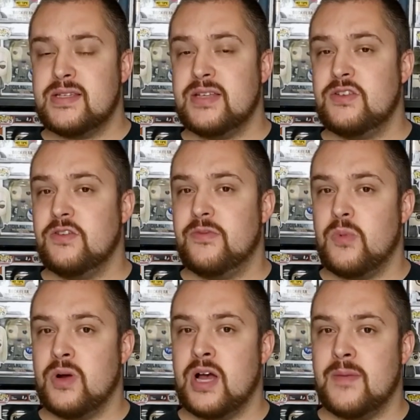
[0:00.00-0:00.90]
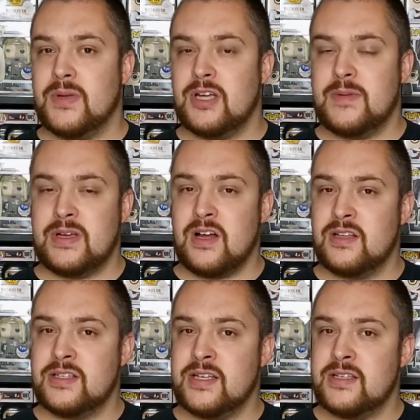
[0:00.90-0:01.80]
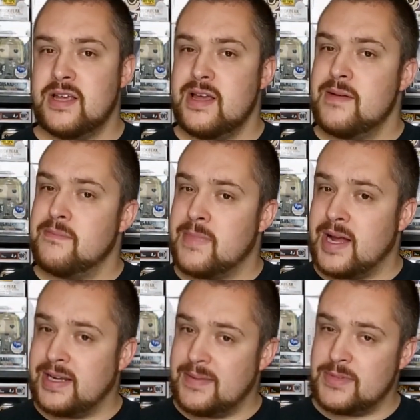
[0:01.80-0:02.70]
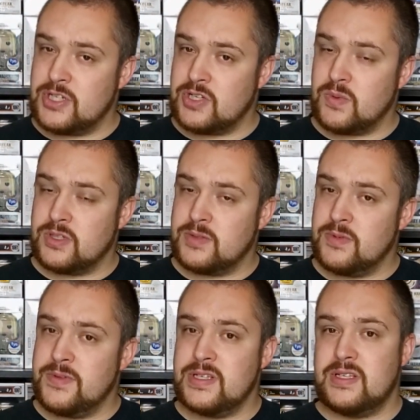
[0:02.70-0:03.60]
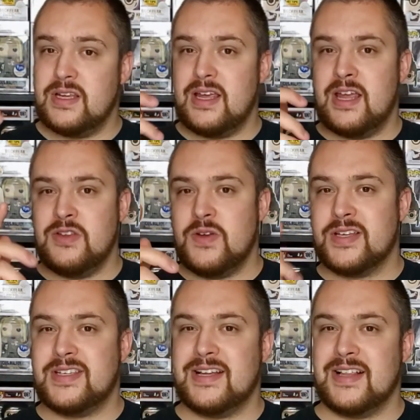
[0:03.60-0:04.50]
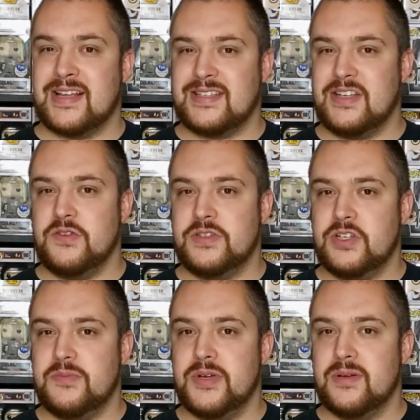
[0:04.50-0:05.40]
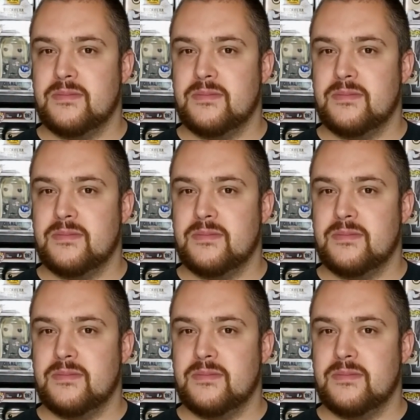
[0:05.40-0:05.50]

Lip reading: and stay tuned for more up and coming content. My name is Just Watches Movies, and you guys stay classy, YouTube.